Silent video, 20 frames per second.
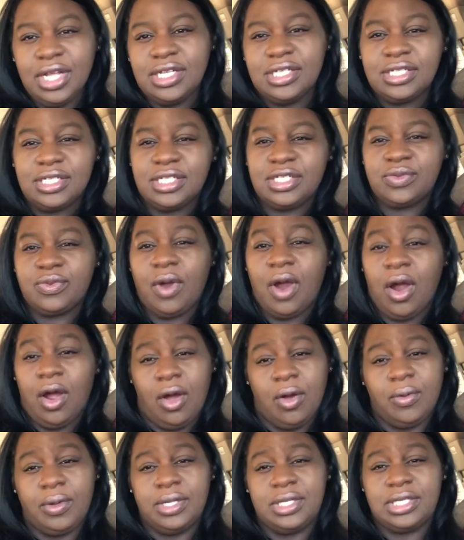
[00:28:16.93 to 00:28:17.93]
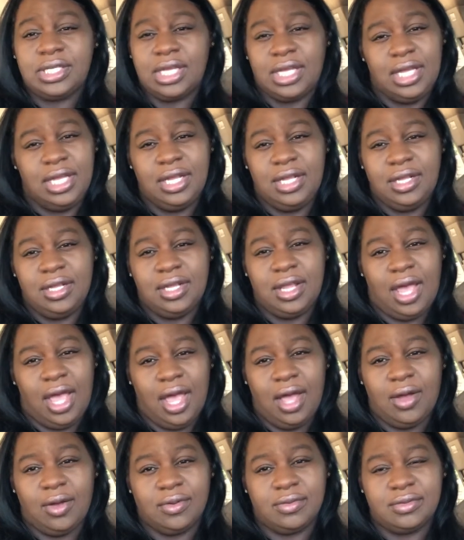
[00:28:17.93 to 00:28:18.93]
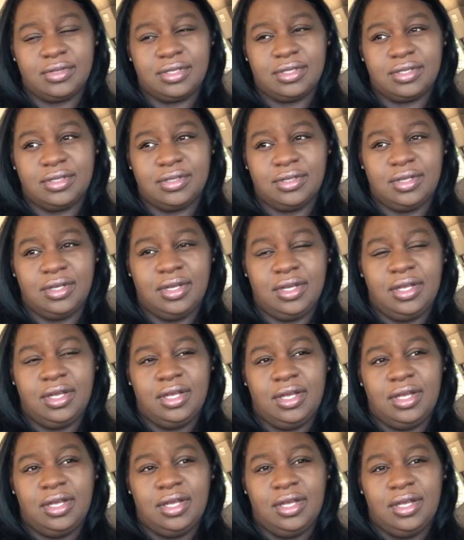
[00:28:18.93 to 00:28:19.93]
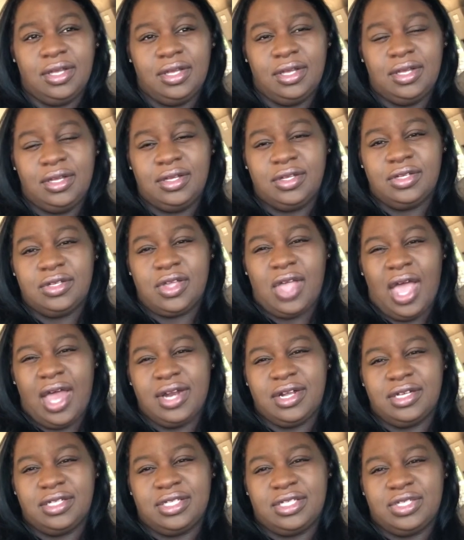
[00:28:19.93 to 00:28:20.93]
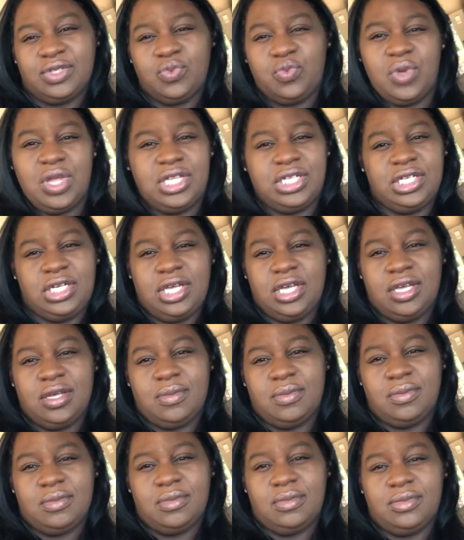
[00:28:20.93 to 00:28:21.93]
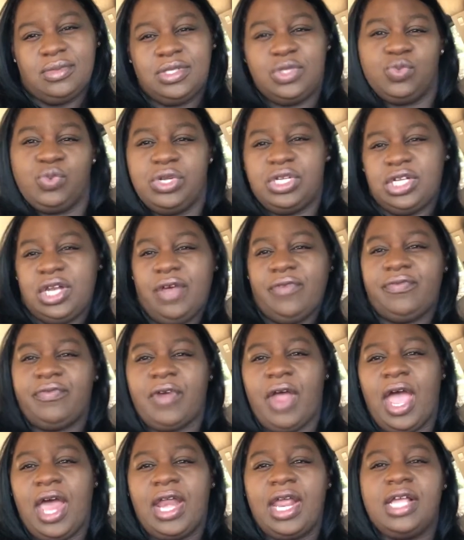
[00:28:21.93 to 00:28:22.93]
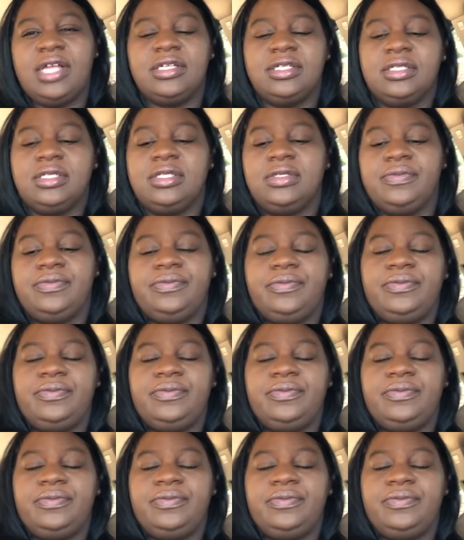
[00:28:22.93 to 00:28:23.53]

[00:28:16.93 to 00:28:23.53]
Since we're always in the house, kind of switch it up. Switch it up Fridays.